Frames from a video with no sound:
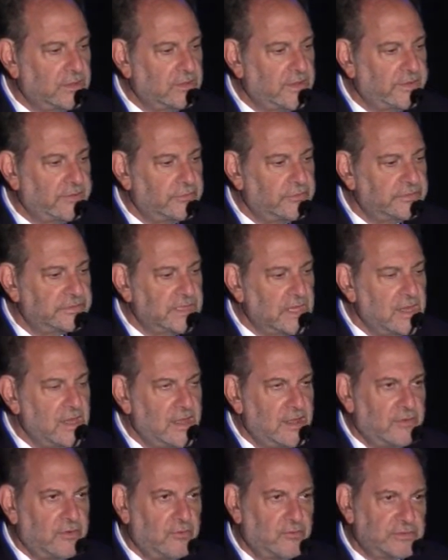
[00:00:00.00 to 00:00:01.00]
letters.
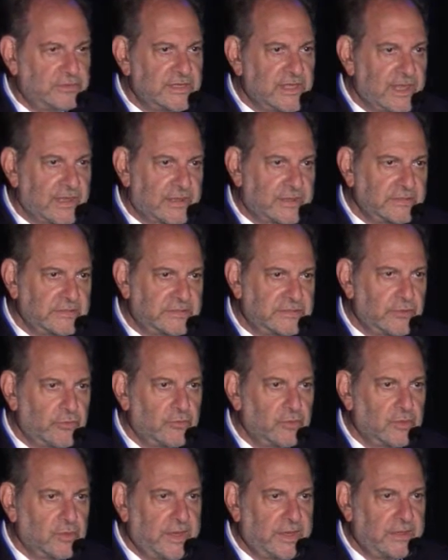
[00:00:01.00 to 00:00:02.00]
It was not
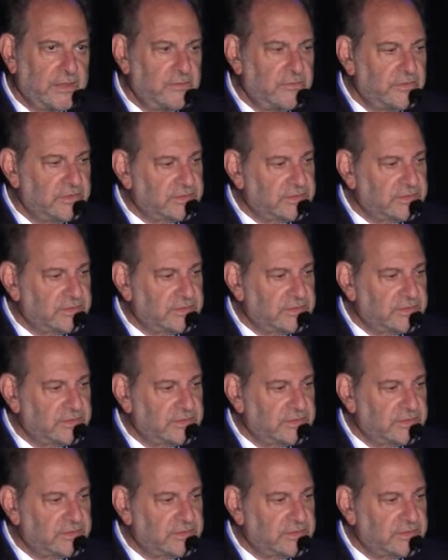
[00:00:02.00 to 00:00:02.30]
considered related